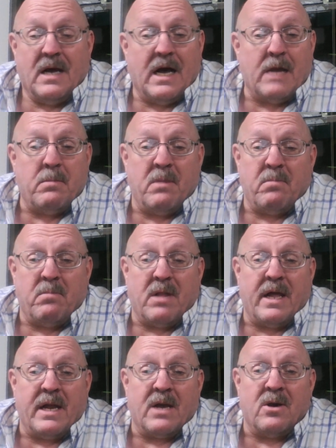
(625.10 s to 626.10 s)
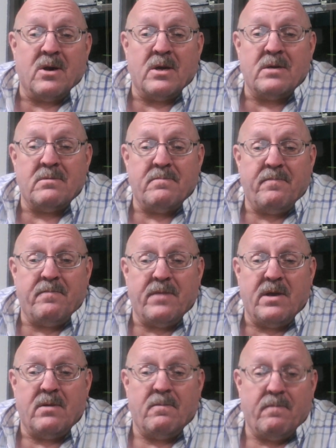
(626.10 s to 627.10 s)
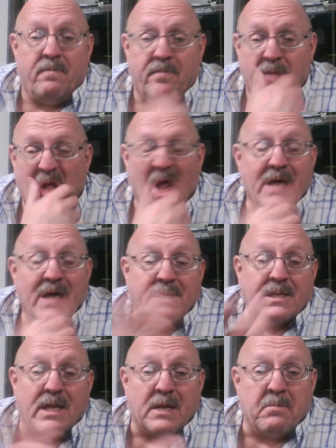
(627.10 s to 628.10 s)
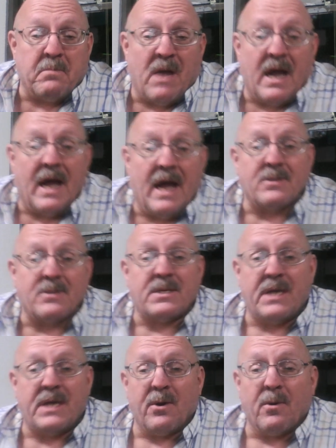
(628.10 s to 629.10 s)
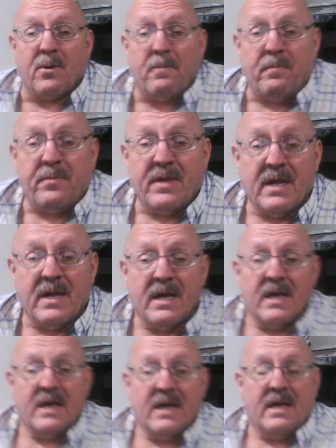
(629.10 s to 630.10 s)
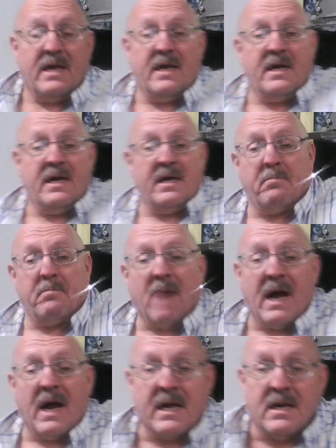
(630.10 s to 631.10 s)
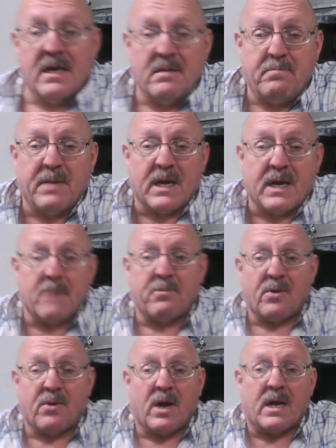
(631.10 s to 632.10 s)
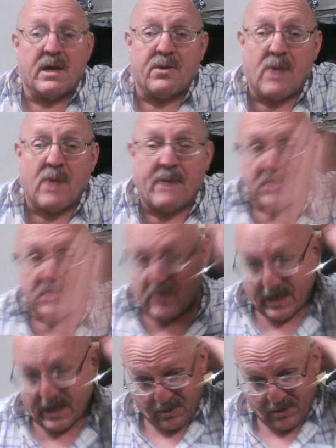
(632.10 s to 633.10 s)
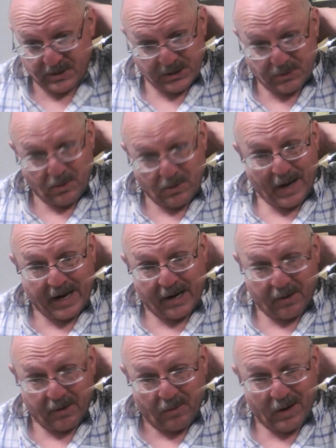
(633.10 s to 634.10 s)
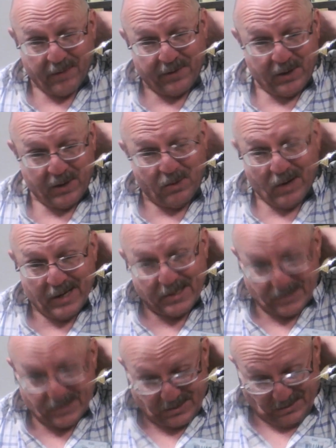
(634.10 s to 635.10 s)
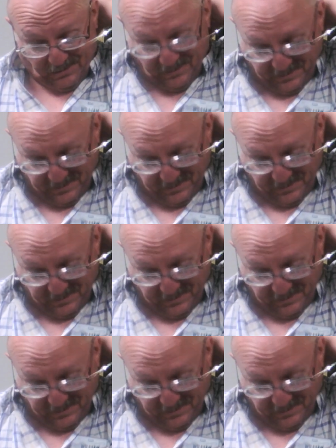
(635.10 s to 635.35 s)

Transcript: I'd been planning on, you know, selling my house here and buying a pickup truck and a travel trailer and just dragging it around the U.S.